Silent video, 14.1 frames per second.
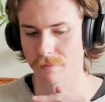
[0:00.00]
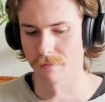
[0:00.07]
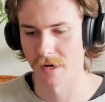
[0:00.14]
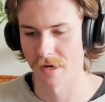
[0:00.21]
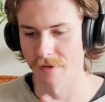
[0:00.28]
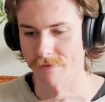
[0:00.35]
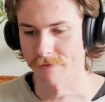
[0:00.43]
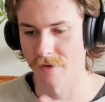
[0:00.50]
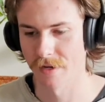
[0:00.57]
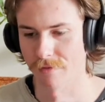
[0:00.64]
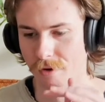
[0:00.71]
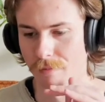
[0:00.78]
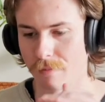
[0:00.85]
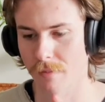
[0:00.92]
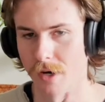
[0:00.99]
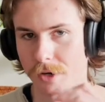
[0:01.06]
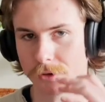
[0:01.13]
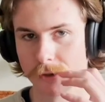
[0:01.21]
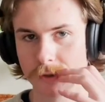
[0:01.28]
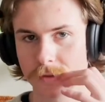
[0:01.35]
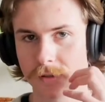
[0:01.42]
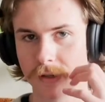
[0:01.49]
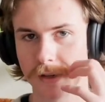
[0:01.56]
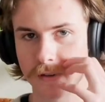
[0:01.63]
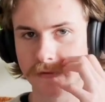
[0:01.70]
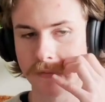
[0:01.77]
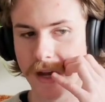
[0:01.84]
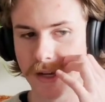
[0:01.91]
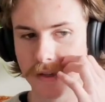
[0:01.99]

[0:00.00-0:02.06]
my favorite model of Made